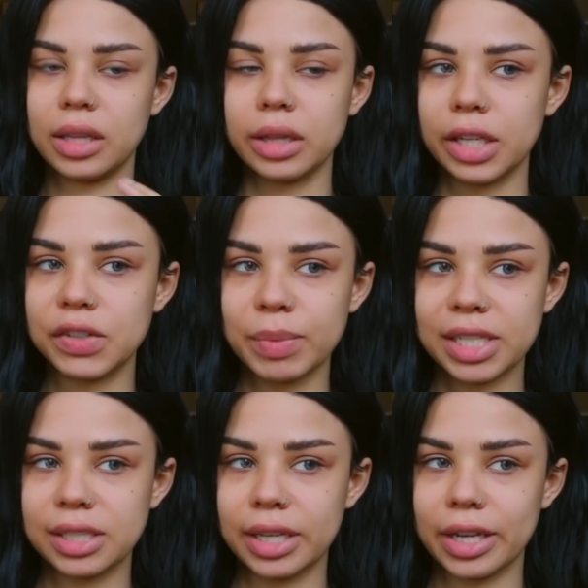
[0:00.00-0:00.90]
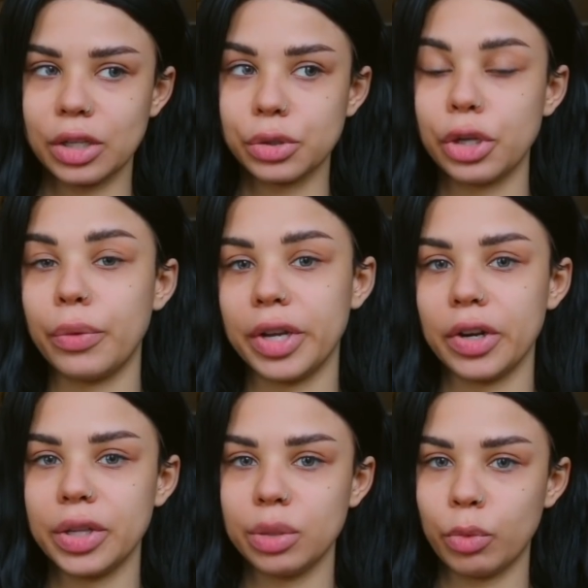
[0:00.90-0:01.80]
It leaves my skin
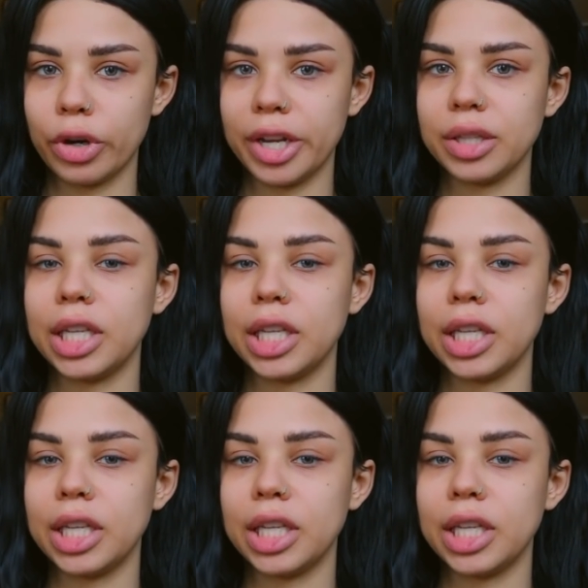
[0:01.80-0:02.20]
glowier in the morning.